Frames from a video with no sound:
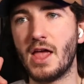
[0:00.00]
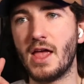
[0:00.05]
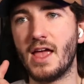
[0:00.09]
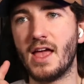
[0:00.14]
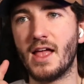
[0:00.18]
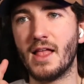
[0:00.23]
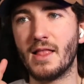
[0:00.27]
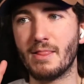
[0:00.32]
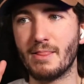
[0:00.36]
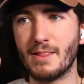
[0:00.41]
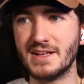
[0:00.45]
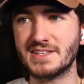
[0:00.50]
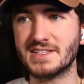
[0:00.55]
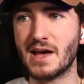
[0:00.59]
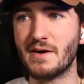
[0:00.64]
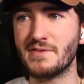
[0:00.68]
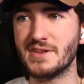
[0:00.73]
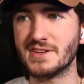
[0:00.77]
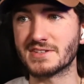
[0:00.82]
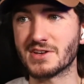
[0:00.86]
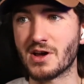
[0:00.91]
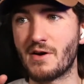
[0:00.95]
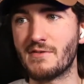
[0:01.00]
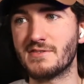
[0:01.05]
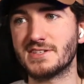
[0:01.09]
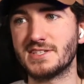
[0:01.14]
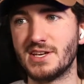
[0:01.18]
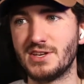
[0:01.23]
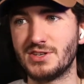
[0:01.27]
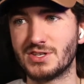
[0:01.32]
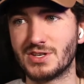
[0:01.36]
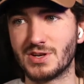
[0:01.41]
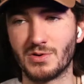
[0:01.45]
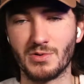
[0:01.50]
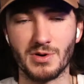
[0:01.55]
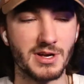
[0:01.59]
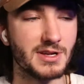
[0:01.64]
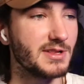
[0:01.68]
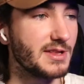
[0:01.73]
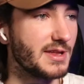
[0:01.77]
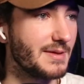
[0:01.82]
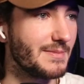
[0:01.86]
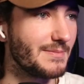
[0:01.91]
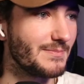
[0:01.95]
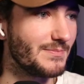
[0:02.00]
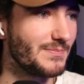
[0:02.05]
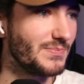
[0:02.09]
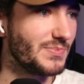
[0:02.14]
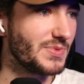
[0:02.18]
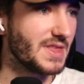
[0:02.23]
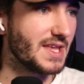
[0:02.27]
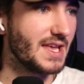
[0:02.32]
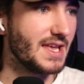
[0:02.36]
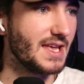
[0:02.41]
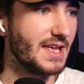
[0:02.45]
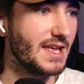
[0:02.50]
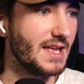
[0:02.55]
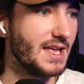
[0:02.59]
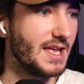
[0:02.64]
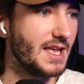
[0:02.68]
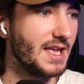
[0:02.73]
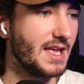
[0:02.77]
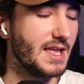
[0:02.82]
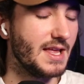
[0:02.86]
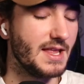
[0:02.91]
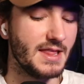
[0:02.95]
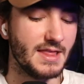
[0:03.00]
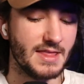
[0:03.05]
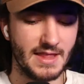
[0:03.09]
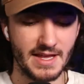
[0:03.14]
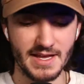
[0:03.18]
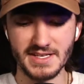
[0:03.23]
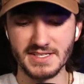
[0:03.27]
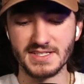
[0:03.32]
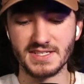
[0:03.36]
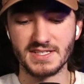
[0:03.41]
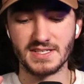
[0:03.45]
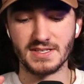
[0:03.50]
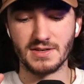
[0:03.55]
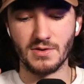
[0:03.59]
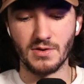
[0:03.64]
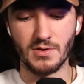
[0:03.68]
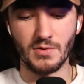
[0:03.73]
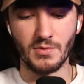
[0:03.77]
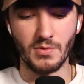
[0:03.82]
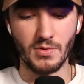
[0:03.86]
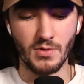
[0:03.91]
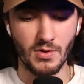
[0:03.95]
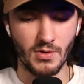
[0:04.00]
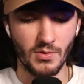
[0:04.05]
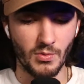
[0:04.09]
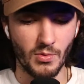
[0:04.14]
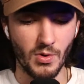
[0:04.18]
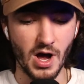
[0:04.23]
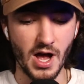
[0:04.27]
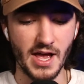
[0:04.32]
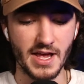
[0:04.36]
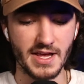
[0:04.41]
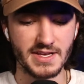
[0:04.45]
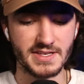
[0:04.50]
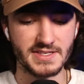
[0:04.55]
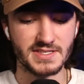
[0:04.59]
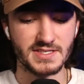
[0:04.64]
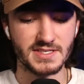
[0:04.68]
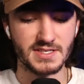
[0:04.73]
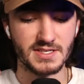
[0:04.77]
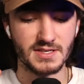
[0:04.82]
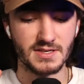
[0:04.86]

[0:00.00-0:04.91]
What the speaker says: let's have this conversation quickly. This was